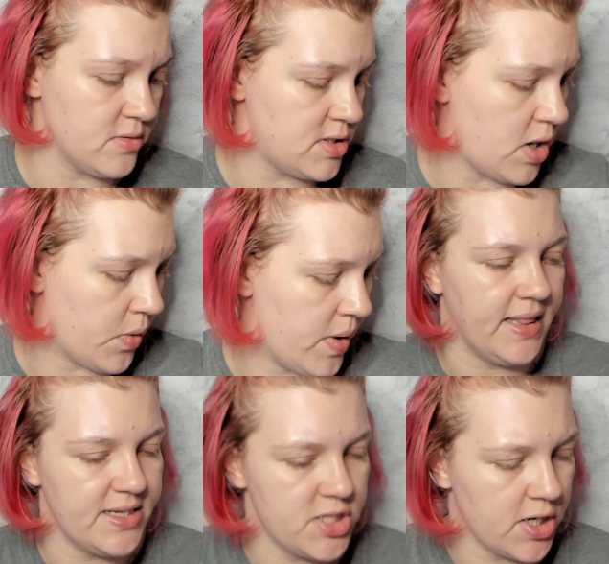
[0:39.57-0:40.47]
So
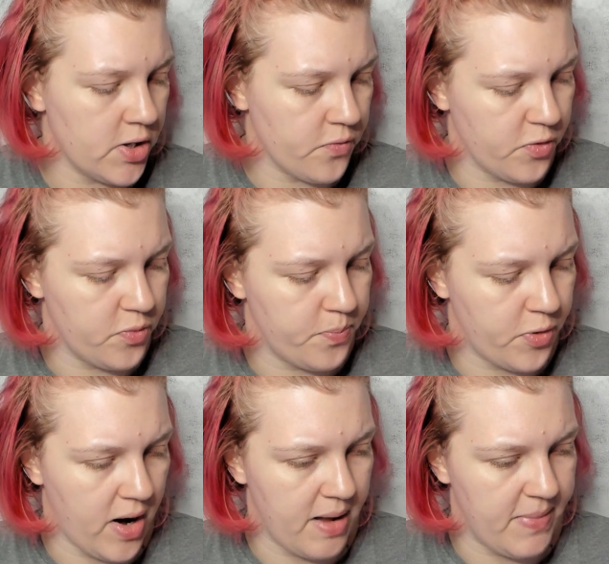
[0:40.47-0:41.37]
let's start off with
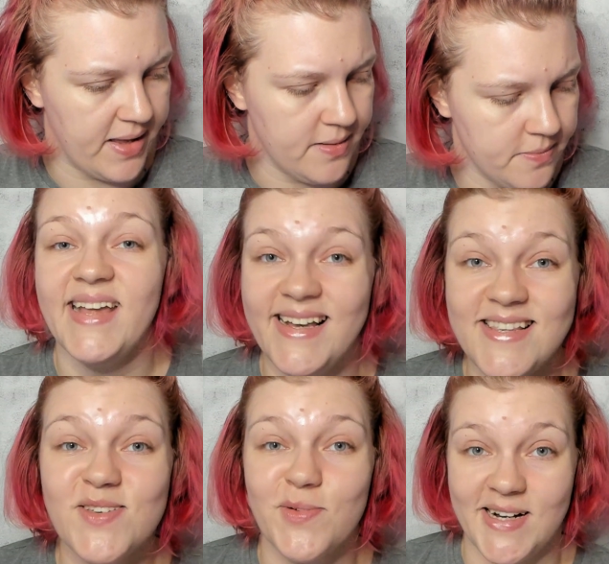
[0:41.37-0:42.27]
priming.
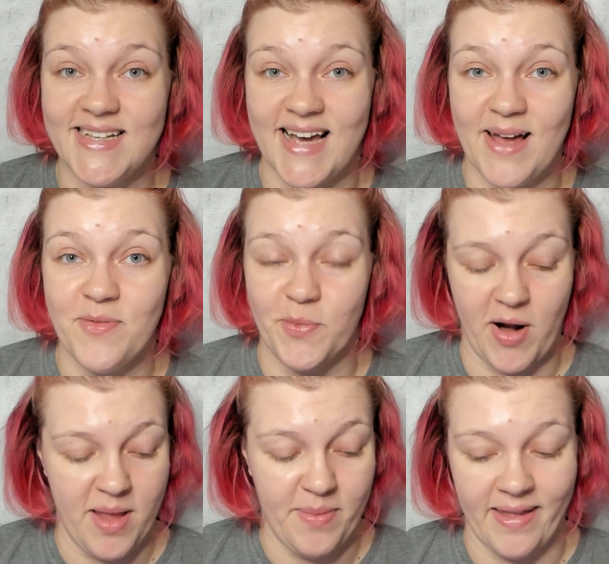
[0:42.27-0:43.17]
It's a great time for
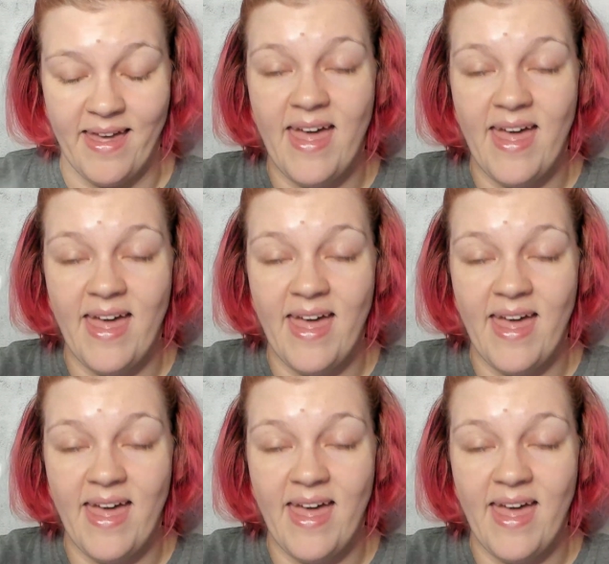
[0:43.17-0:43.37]
priming.